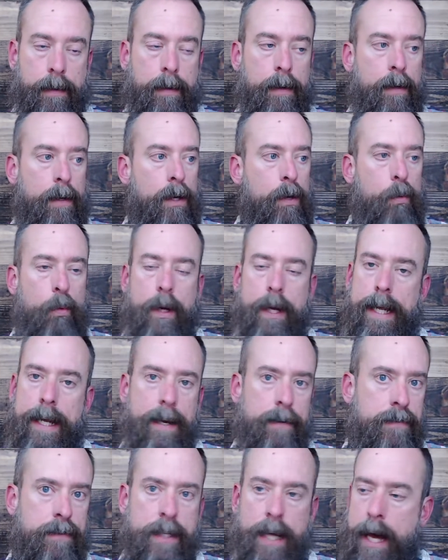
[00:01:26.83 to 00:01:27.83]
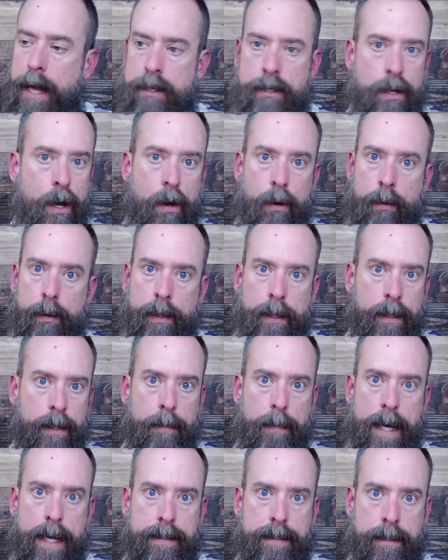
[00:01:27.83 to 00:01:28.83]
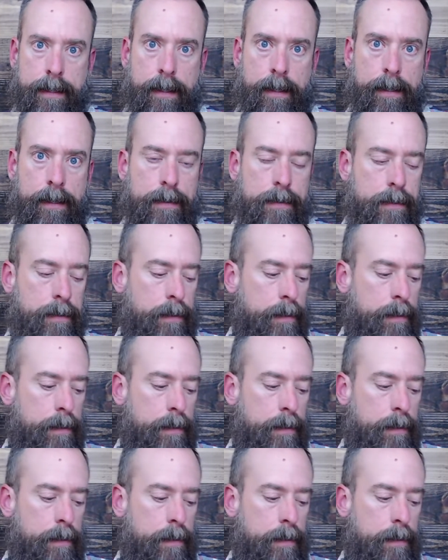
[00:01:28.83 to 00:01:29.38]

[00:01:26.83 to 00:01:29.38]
We have not known him as he is.